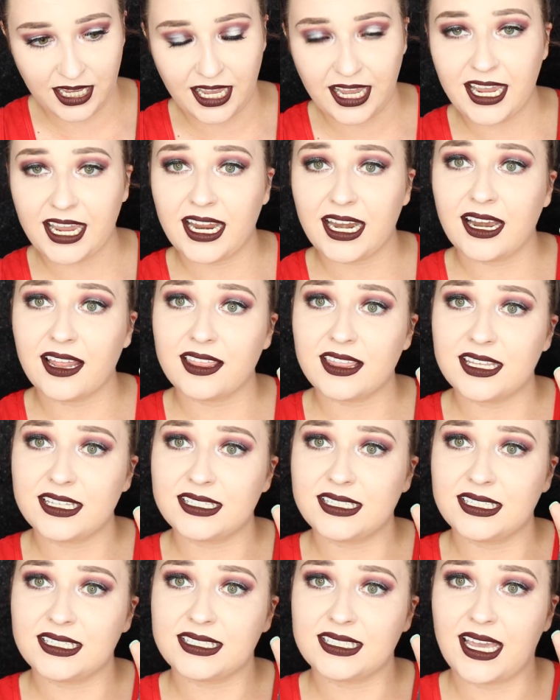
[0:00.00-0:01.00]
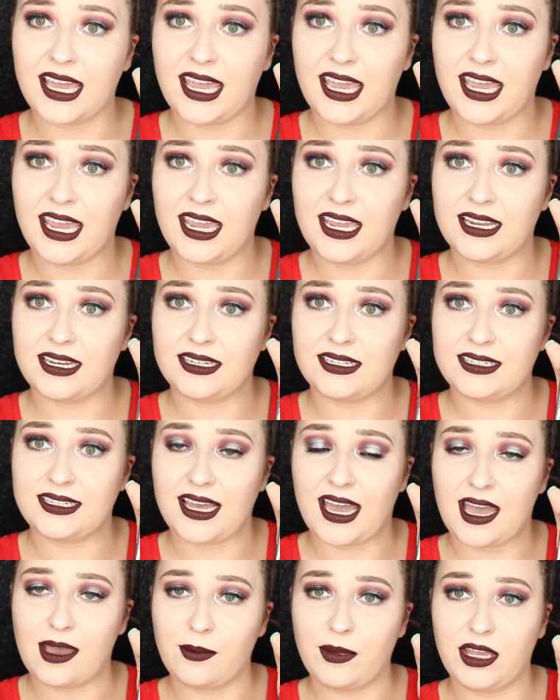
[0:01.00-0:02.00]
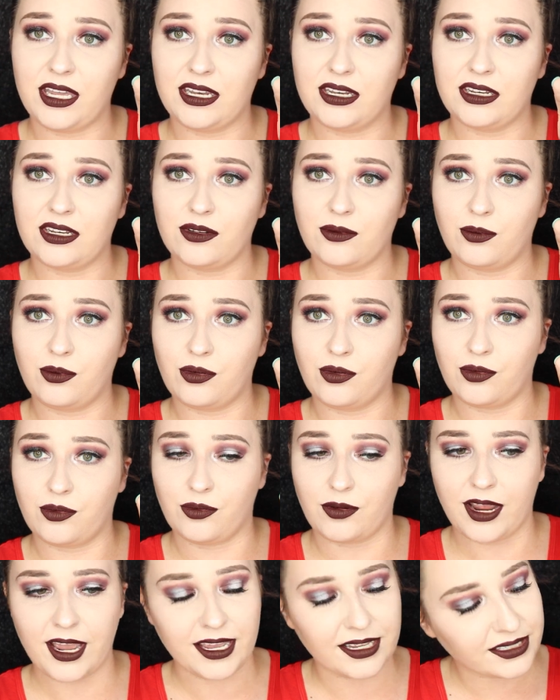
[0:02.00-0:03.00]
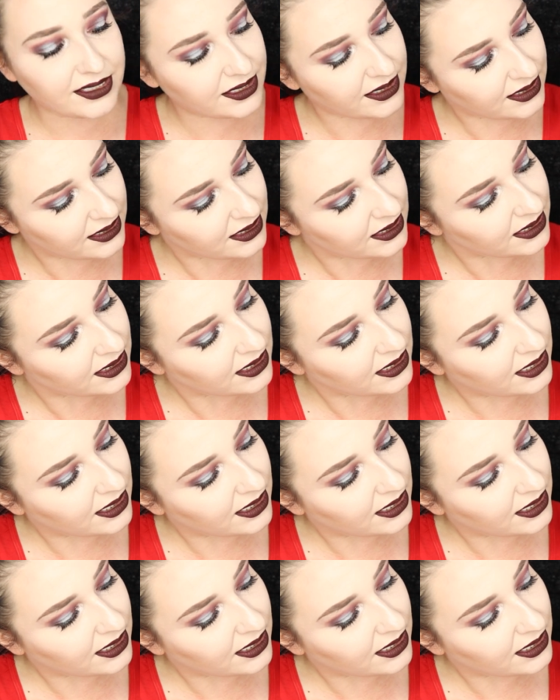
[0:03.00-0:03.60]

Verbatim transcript: and this is a diamond pressed